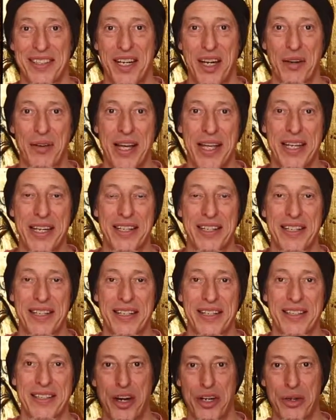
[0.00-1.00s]
All right?
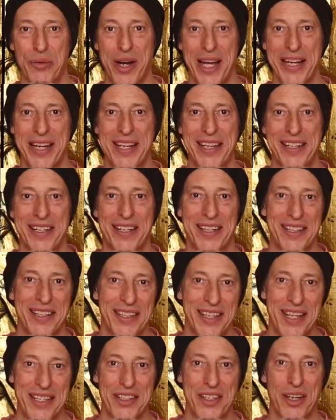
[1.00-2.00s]
Are you ready?
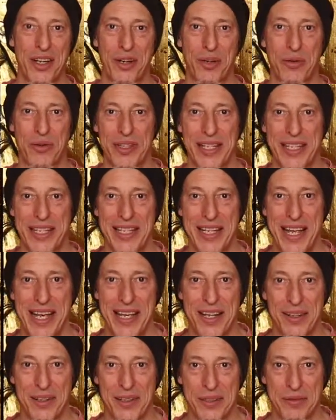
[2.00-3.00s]
Let's go.
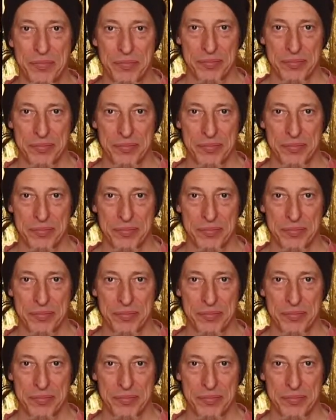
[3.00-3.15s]
Inhale.